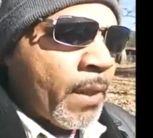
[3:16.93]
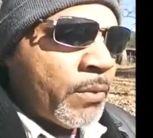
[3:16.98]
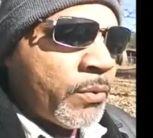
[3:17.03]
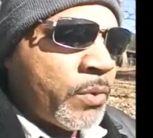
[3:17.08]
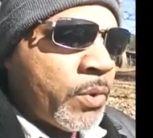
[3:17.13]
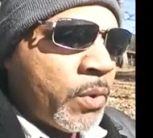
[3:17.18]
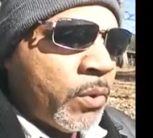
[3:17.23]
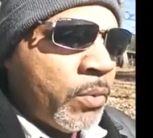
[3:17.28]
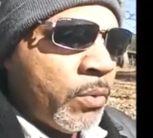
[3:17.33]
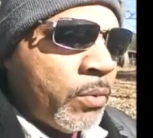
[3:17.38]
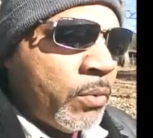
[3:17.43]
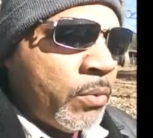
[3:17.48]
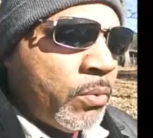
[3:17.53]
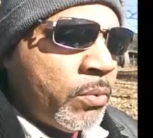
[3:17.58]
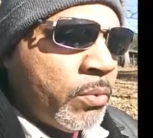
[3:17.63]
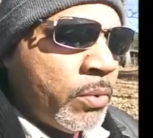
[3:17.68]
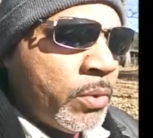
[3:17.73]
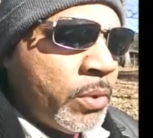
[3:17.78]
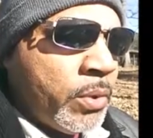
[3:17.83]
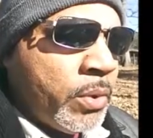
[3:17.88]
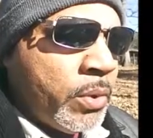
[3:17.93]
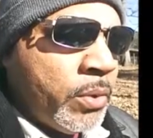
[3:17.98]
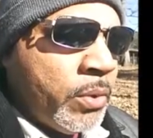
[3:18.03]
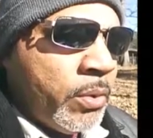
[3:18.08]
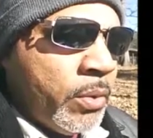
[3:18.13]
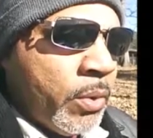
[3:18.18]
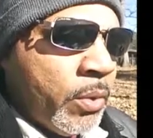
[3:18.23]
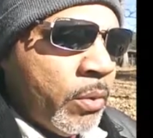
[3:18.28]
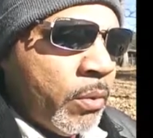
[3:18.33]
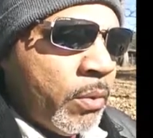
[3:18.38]
So,
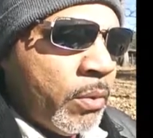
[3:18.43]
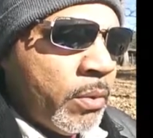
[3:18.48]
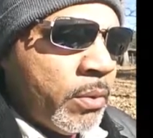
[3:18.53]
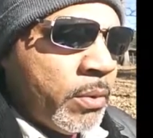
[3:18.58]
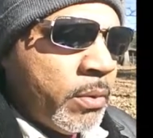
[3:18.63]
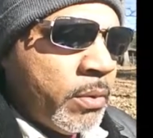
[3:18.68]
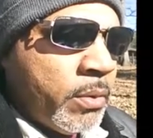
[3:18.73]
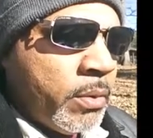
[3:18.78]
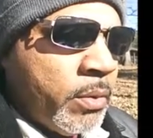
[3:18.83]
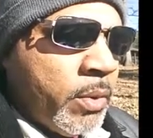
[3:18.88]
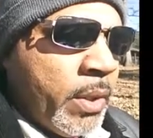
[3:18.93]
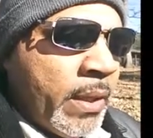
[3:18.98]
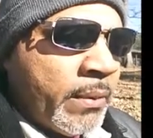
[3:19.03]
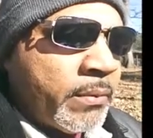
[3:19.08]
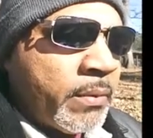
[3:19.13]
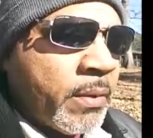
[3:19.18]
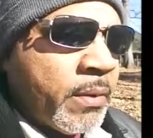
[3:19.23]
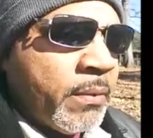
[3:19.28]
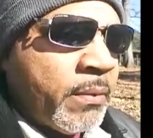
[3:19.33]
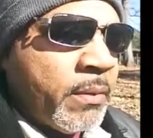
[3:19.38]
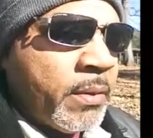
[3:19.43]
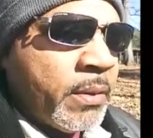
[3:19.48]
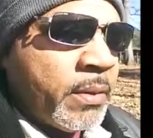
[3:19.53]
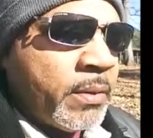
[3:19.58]
you know, you have to